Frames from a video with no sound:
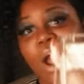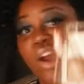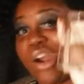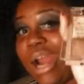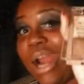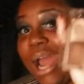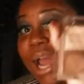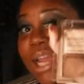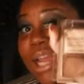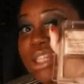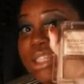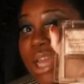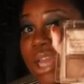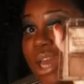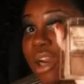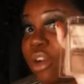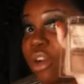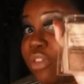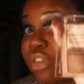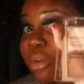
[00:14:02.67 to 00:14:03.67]
to powder
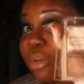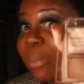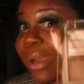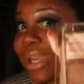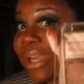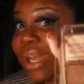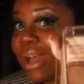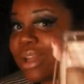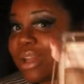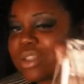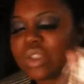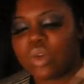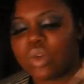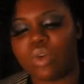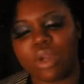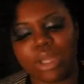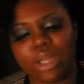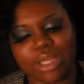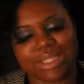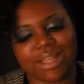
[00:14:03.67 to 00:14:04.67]
eyeshadow for my
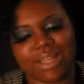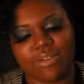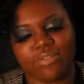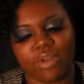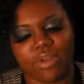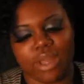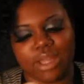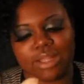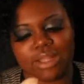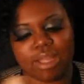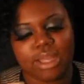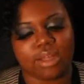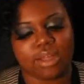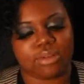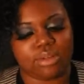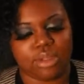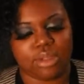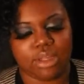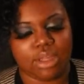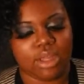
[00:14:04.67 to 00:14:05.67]
contouring because I find
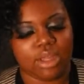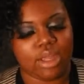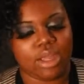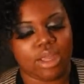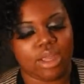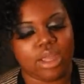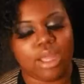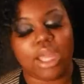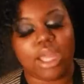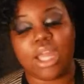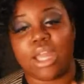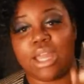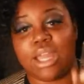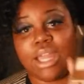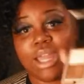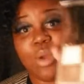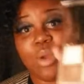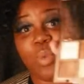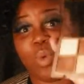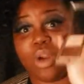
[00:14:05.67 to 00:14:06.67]
that
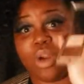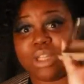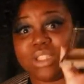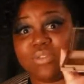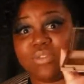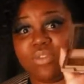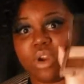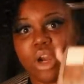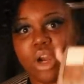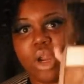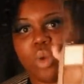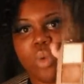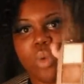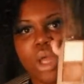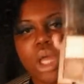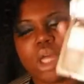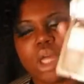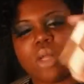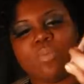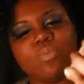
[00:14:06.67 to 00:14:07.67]
it works
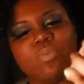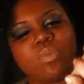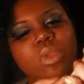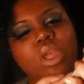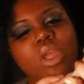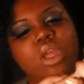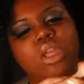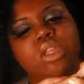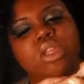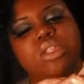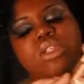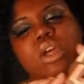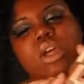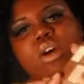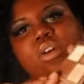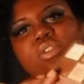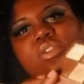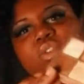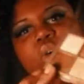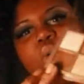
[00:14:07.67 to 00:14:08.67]
very well.
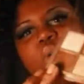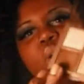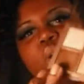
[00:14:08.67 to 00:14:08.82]
So